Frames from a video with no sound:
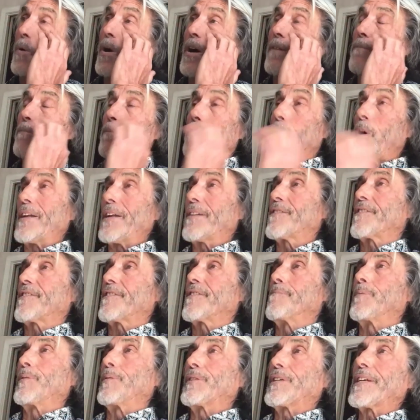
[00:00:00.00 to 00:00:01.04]
wants
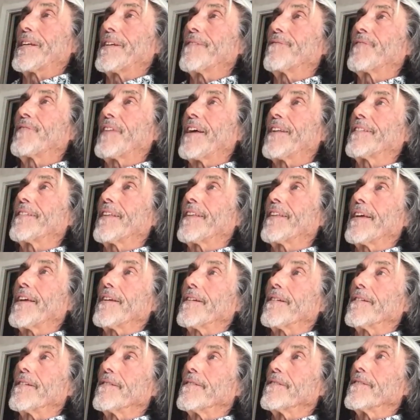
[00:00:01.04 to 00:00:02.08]
to believe that
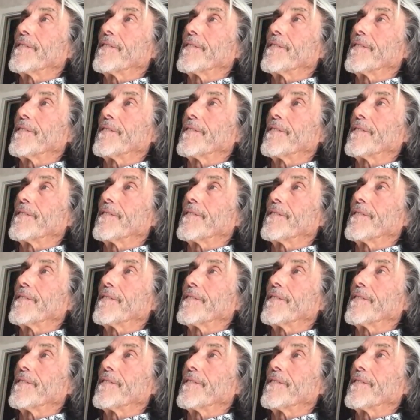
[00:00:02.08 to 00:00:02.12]
they